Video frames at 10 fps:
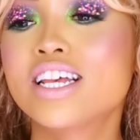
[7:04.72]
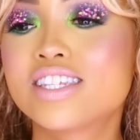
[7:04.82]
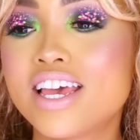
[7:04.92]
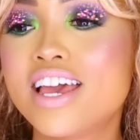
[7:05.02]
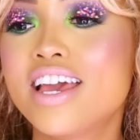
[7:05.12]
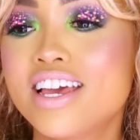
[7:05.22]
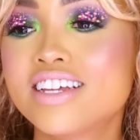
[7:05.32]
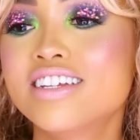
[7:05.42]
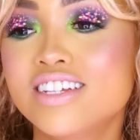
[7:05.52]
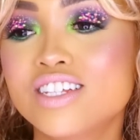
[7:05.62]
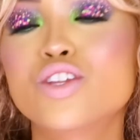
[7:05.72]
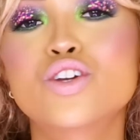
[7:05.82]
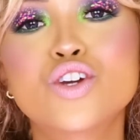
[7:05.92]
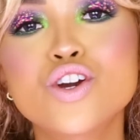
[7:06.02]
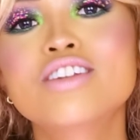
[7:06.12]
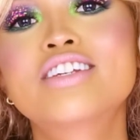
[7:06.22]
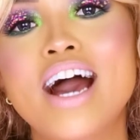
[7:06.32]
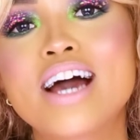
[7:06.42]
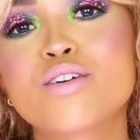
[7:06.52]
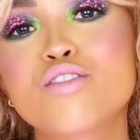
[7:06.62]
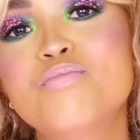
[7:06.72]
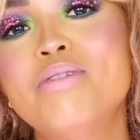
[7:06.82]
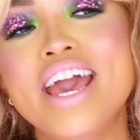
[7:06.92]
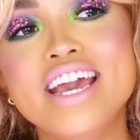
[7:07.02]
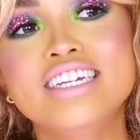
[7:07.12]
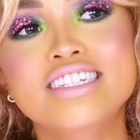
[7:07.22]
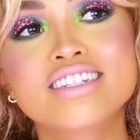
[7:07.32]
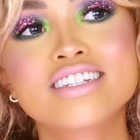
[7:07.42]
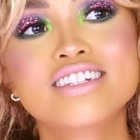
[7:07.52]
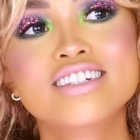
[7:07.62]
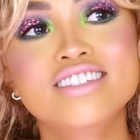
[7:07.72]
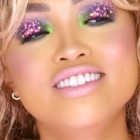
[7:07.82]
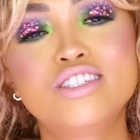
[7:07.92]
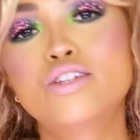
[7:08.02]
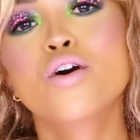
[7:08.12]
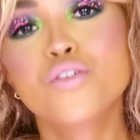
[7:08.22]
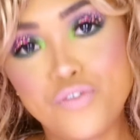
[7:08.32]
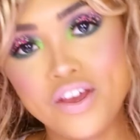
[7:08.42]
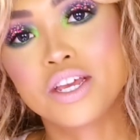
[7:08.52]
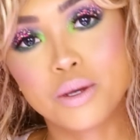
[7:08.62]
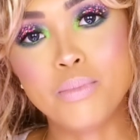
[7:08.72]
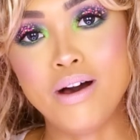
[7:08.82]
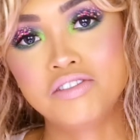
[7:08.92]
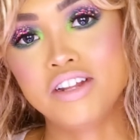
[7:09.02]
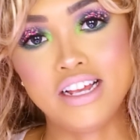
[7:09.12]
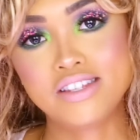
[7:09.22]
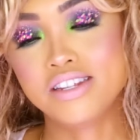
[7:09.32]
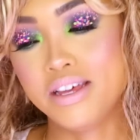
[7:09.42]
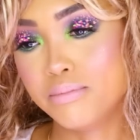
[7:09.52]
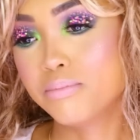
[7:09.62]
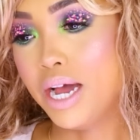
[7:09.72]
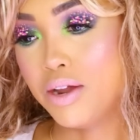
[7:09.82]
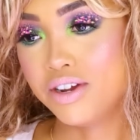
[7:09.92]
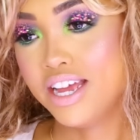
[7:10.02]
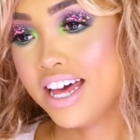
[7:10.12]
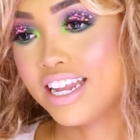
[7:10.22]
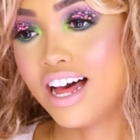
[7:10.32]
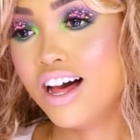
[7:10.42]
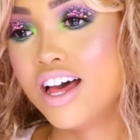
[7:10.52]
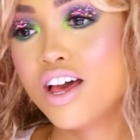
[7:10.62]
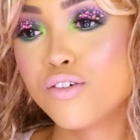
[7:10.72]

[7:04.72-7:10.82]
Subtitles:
I say the good kind of pain, don't think about S&M by Rihanna.